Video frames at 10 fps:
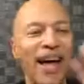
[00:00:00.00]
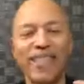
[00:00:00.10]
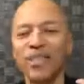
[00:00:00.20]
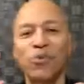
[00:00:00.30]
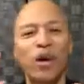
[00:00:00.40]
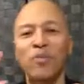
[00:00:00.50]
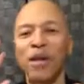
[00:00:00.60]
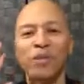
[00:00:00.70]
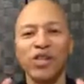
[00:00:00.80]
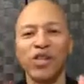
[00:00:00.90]
I just want to be
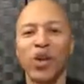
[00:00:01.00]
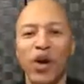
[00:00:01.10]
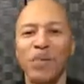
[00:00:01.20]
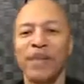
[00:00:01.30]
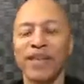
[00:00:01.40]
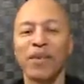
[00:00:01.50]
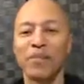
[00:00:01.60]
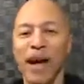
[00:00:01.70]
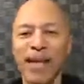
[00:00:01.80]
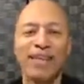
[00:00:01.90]
able to show up, get the
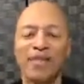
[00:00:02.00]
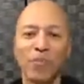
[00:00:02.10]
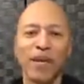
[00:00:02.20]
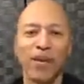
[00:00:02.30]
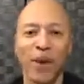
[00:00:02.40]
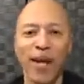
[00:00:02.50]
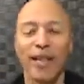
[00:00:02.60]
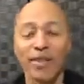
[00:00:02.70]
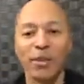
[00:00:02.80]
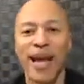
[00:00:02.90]
mic, and speak, right?
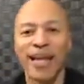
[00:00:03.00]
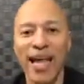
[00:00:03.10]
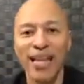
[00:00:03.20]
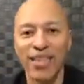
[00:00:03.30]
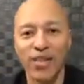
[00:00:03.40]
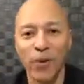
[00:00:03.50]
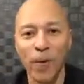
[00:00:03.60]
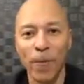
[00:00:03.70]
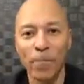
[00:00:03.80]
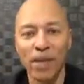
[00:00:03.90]
That's what I'd like to do.
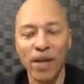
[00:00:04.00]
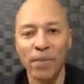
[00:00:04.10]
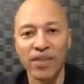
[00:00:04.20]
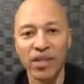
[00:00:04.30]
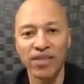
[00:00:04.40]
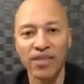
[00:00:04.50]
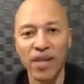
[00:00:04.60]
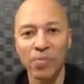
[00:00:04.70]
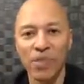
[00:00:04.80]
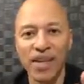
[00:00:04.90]
But there's
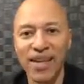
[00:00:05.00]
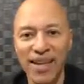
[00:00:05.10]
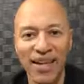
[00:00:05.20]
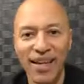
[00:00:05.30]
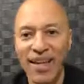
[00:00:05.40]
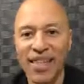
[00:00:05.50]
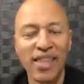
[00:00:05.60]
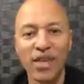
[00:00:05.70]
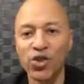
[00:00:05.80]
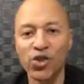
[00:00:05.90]
something
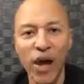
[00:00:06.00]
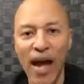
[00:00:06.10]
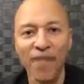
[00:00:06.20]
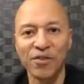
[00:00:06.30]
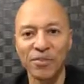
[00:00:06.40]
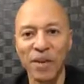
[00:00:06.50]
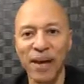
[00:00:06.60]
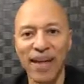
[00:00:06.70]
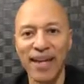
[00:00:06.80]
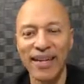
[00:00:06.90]
that drives me,
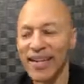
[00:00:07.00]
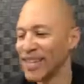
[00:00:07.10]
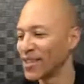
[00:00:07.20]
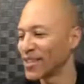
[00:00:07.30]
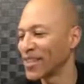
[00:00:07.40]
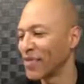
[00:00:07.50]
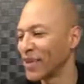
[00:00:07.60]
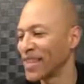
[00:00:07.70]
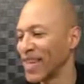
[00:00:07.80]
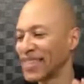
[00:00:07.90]
man. There's
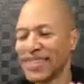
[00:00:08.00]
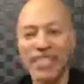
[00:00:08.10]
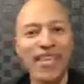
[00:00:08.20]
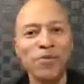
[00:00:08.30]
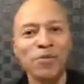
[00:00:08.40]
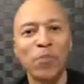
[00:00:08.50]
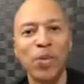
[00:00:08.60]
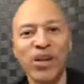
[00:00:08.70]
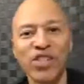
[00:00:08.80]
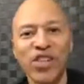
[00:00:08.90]
something that just keeps
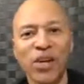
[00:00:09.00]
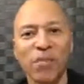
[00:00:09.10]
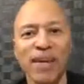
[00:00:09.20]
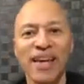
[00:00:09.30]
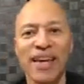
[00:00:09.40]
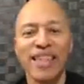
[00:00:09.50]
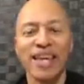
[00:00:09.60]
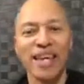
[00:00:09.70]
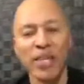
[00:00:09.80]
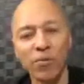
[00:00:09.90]
pushing me,
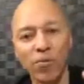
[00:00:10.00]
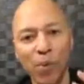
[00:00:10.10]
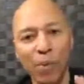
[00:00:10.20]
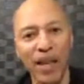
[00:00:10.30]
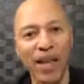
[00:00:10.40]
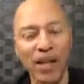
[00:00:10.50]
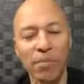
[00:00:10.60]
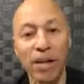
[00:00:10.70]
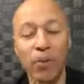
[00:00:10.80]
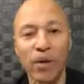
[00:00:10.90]
that keeps propelling
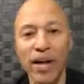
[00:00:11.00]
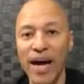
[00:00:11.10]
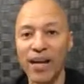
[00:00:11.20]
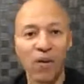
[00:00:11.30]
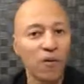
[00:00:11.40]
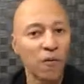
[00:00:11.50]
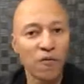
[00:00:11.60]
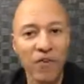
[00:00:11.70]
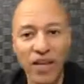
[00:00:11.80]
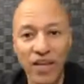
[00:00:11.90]
me when I don't
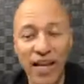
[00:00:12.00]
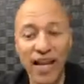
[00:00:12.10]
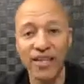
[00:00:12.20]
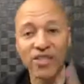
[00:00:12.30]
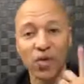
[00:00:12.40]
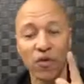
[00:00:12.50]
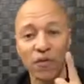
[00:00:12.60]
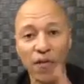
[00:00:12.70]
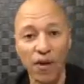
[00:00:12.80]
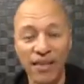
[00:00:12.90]
feel like it. So the
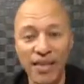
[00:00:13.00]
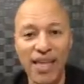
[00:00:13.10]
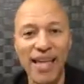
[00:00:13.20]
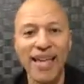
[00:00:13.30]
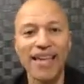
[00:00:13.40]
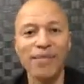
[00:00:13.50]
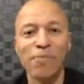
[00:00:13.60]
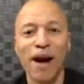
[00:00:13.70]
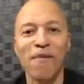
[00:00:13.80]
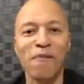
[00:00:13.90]
first thing is
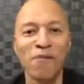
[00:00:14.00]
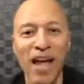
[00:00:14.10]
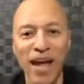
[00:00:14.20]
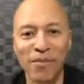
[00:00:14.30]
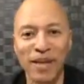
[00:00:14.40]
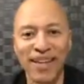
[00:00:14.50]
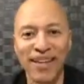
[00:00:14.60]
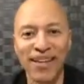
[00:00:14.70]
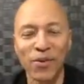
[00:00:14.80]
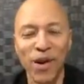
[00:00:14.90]
my family.
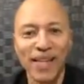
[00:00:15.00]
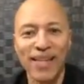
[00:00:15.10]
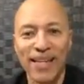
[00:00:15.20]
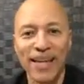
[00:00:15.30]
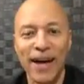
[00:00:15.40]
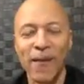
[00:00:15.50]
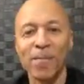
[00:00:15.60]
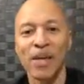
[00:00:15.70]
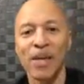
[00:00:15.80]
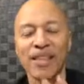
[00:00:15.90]
Write that down.
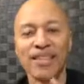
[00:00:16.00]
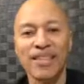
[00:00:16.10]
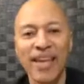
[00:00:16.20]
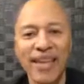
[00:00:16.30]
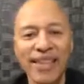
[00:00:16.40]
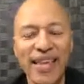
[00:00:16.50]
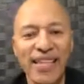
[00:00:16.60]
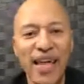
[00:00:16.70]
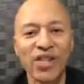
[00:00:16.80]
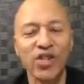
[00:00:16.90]
The second
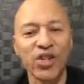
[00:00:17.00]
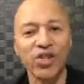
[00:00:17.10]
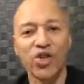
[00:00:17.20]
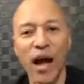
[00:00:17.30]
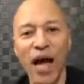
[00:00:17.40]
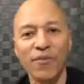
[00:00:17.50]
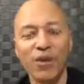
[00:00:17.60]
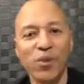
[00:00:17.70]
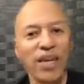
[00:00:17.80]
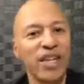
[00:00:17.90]
thing that should drive
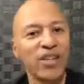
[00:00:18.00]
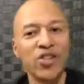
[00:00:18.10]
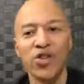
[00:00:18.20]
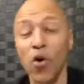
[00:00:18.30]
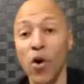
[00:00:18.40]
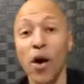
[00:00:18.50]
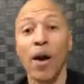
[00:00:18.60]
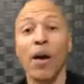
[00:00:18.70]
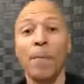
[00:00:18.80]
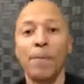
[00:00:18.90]
you is your
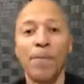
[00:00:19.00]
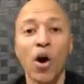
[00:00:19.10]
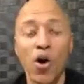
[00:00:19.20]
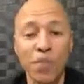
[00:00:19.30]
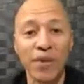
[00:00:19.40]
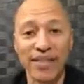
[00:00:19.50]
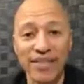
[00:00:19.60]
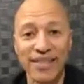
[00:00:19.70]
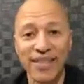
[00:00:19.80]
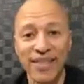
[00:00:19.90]

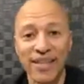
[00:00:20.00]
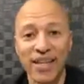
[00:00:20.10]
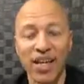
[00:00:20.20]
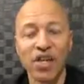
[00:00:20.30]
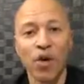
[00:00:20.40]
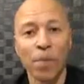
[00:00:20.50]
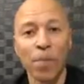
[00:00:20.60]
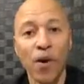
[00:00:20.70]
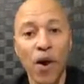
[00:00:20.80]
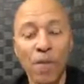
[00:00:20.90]
purpose. Your
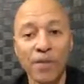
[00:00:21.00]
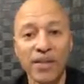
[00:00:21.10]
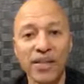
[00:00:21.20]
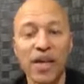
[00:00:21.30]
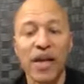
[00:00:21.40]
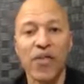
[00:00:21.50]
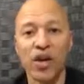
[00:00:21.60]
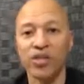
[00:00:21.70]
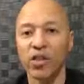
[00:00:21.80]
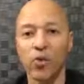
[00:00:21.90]
purpose.
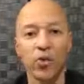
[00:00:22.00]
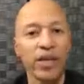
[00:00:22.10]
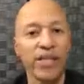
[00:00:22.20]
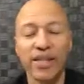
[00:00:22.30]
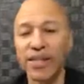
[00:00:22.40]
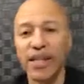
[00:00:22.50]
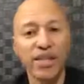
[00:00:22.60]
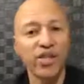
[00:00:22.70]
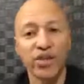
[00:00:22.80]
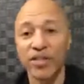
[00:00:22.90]
There's a reason
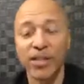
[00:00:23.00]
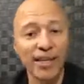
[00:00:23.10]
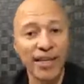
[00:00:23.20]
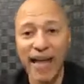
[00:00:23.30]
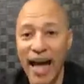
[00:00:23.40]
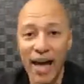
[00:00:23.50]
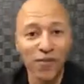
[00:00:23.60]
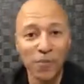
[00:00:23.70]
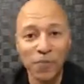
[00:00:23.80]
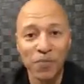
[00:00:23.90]
that you're still alive.
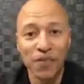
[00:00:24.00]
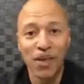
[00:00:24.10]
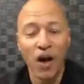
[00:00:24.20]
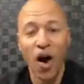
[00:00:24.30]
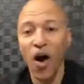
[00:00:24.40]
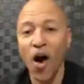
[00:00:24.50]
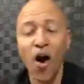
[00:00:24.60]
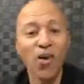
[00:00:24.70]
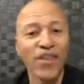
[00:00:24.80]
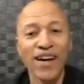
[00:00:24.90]

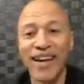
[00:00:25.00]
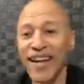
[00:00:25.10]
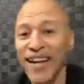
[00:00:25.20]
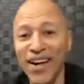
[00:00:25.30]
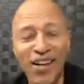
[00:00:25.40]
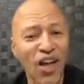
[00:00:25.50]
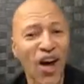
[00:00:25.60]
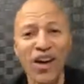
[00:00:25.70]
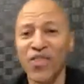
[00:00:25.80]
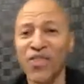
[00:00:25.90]
All the hell,
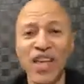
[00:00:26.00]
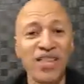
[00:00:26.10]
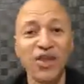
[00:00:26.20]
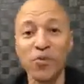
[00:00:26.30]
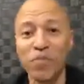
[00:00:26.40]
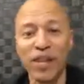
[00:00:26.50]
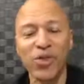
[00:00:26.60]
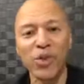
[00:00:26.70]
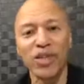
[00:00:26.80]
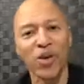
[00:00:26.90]
all the things you've been
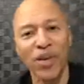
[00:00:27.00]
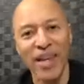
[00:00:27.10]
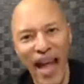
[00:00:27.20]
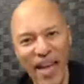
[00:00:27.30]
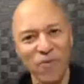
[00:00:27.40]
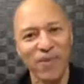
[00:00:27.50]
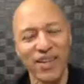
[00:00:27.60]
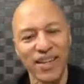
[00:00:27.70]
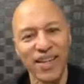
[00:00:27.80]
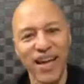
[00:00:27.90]
through in your life,
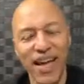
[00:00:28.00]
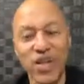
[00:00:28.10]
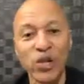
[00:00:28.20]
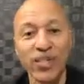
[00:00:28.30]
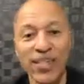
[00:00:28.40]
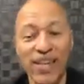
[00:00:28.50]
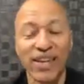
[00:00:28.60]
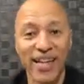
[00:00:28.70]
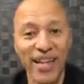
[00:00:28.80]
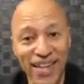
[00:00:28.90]
and you're
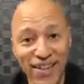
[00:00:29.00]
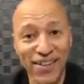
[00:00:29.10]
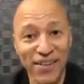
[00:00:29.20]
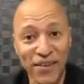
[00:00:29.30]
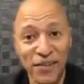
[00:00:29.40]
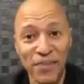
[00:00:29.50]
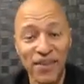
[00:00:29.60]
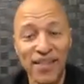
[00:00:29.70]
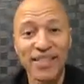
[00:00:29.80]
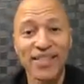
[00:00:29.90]
still here.
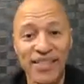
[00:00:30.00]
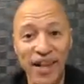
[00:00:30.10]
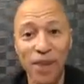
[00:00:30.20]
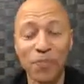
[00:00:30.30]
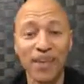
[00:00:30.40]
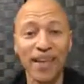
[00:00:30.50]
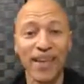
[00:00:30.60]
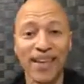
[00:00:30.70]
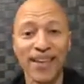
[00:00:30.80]
Somebody's